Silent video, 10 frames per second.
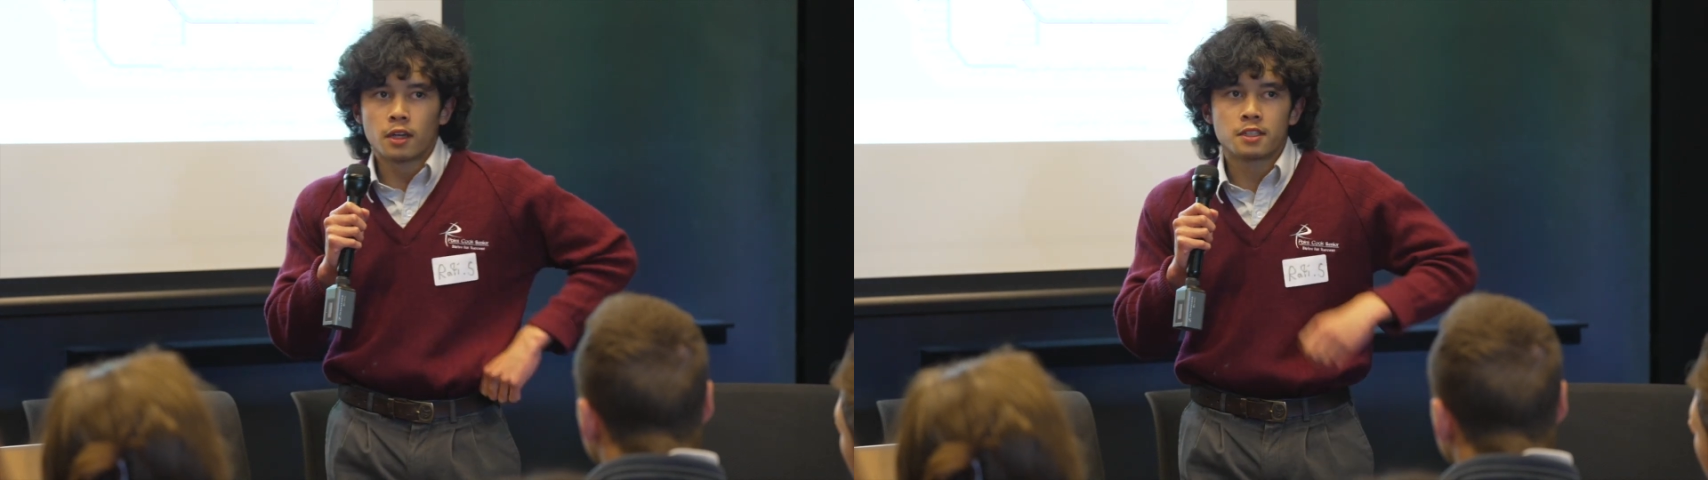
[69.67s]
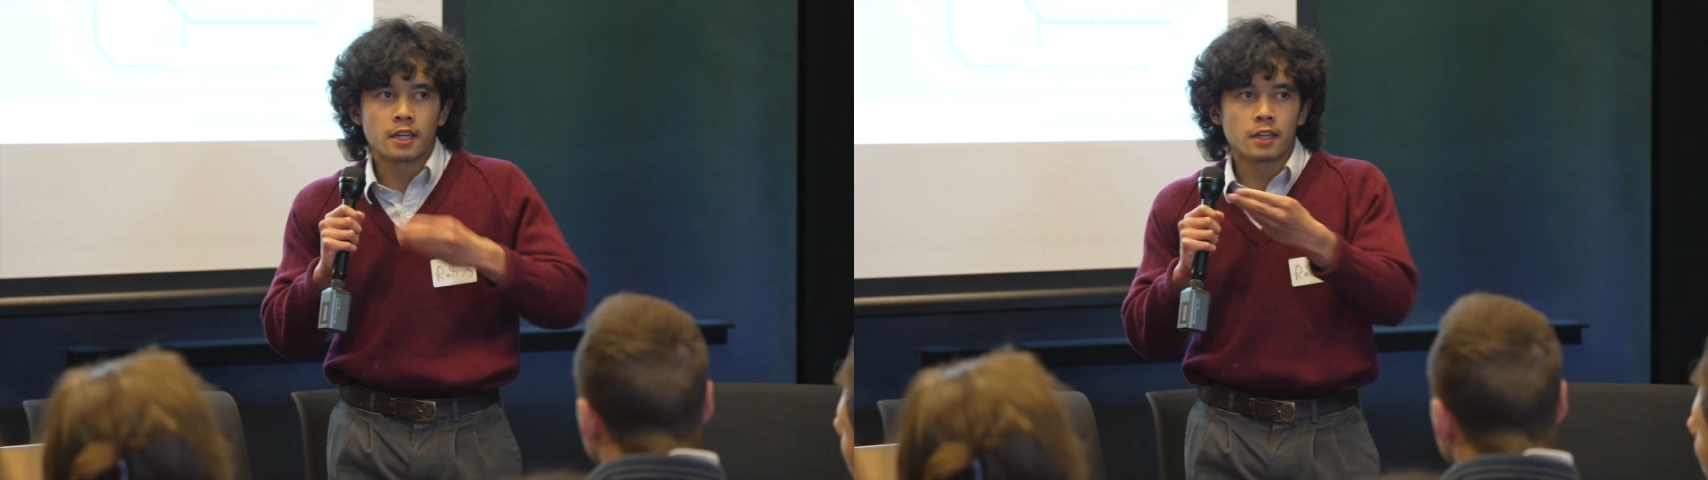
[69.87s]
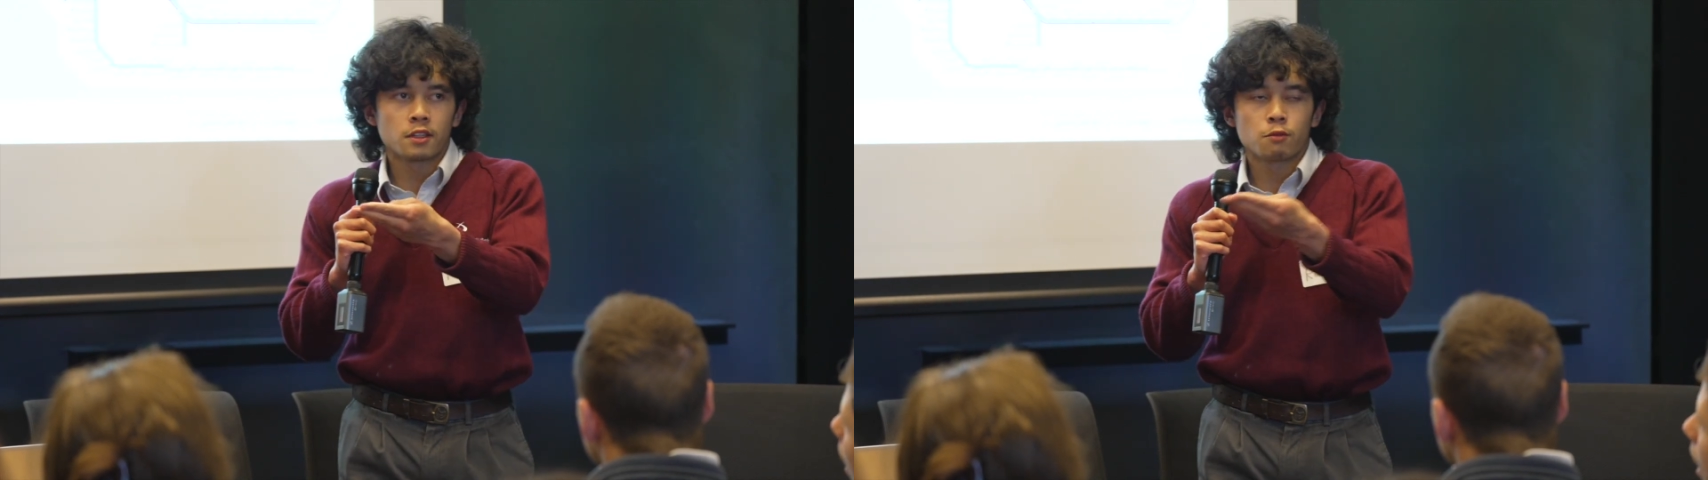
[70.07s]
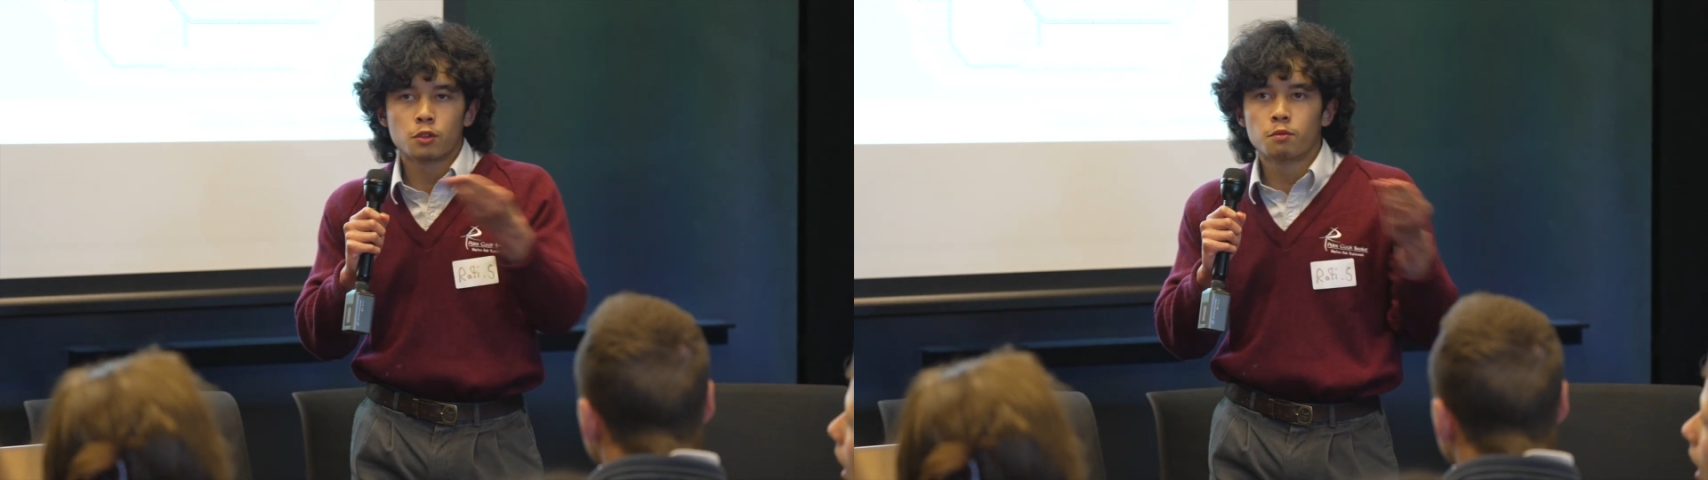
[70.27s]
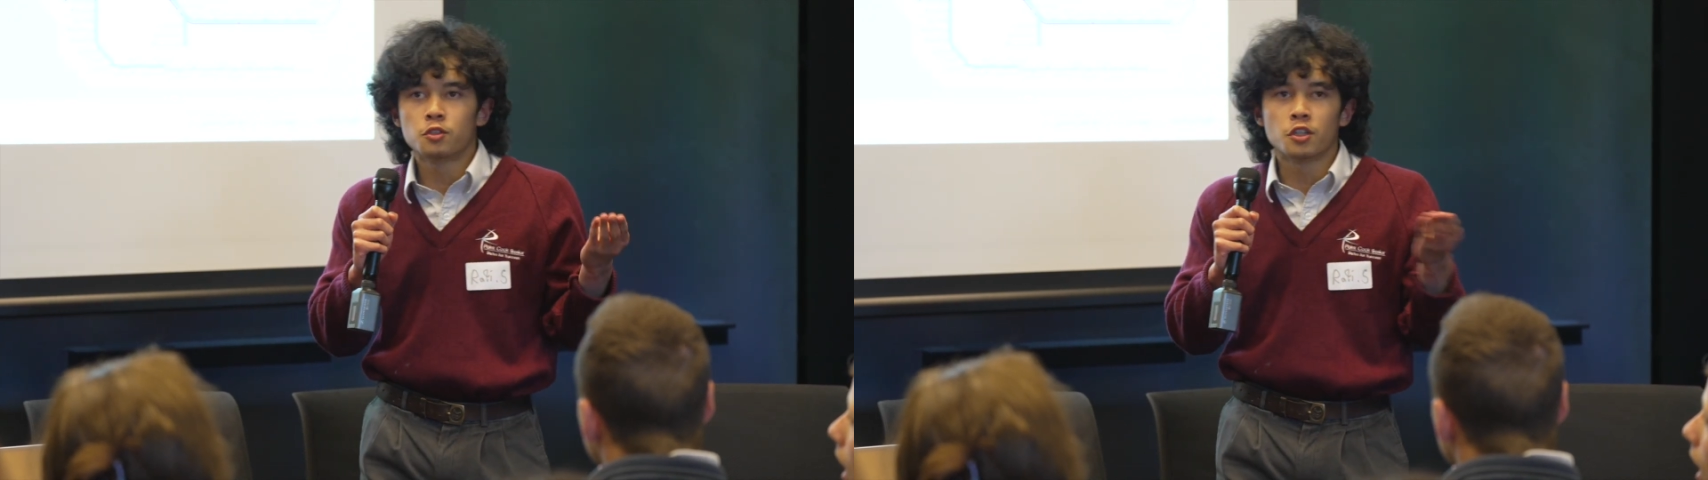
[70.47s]
set
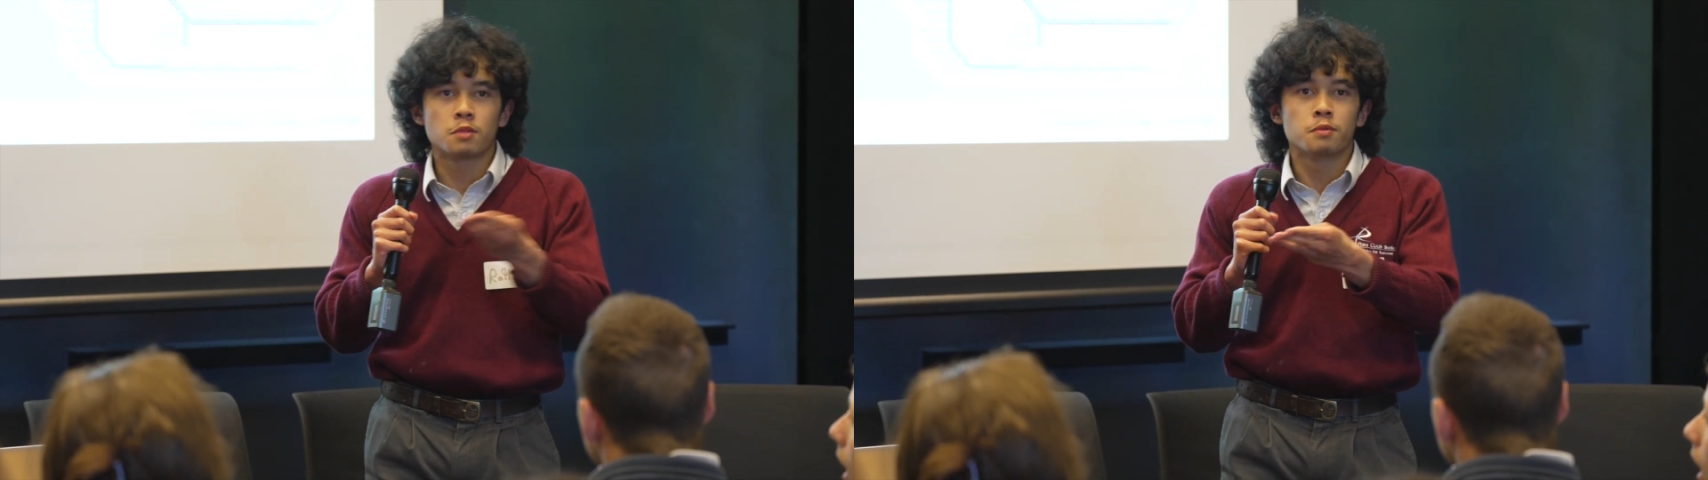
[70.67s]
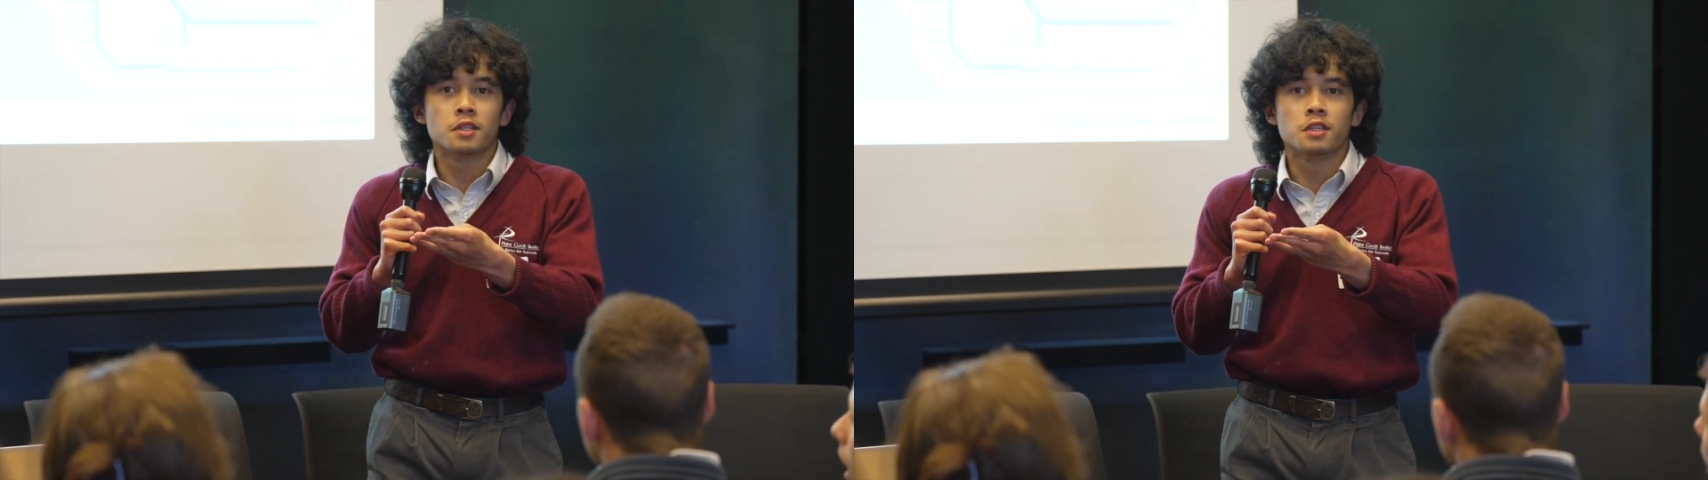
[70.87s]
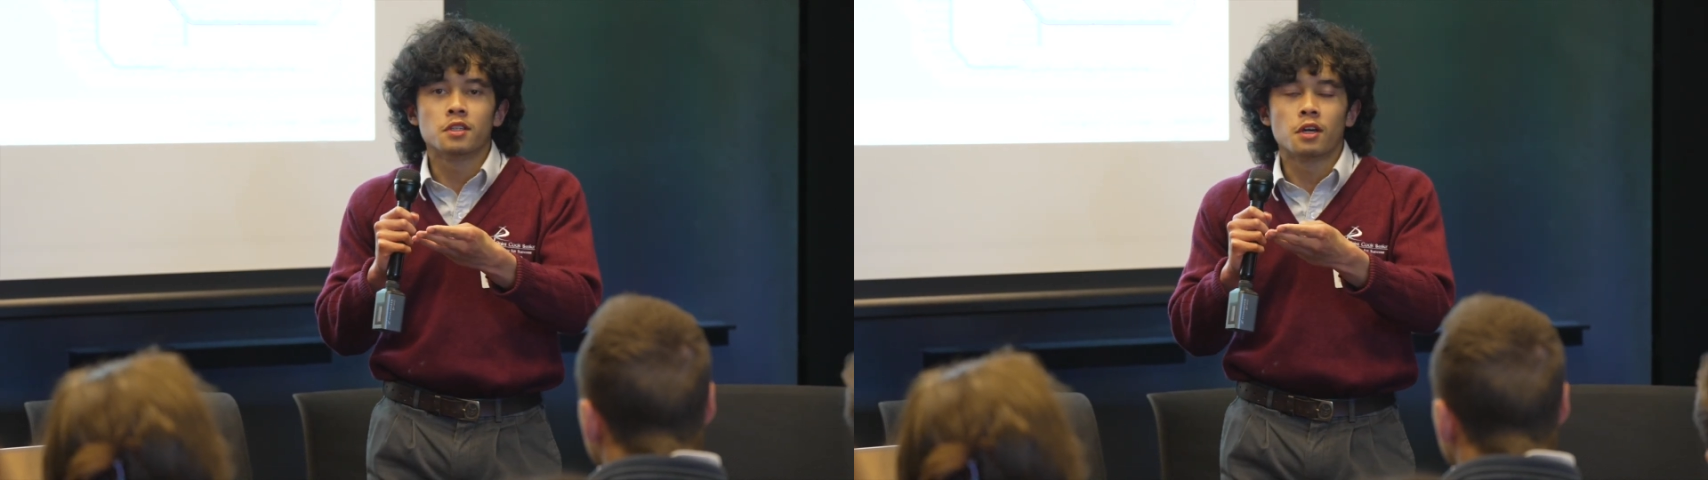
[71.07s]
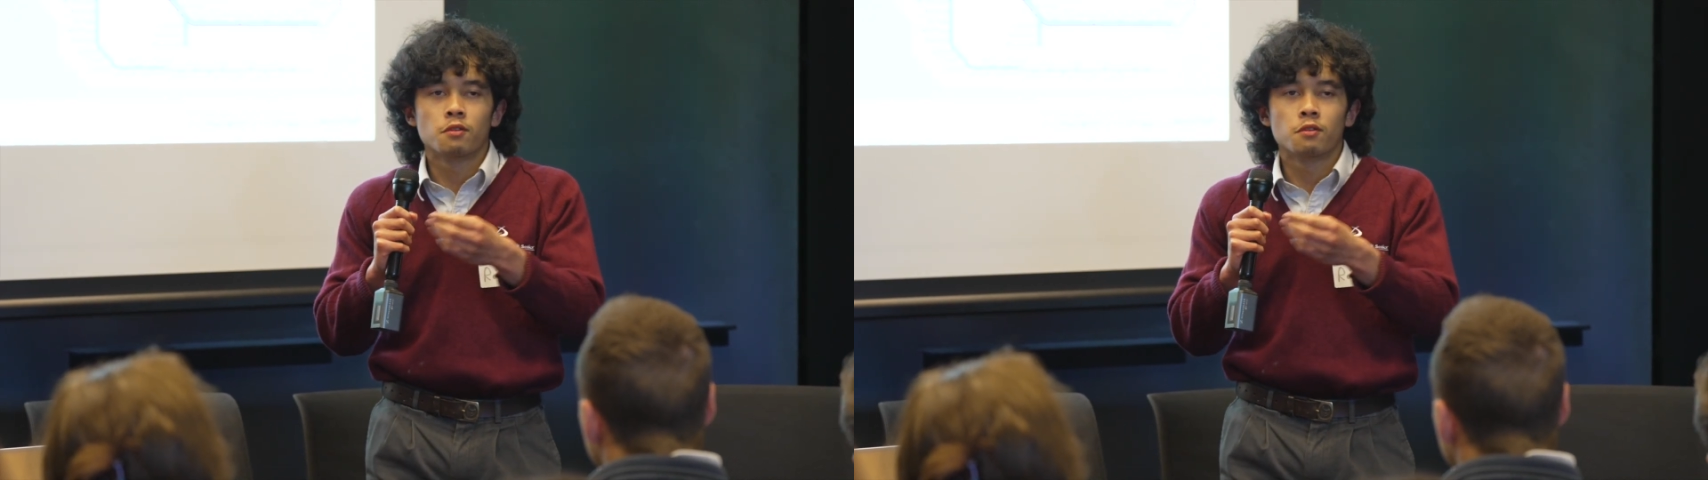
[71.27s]
would just be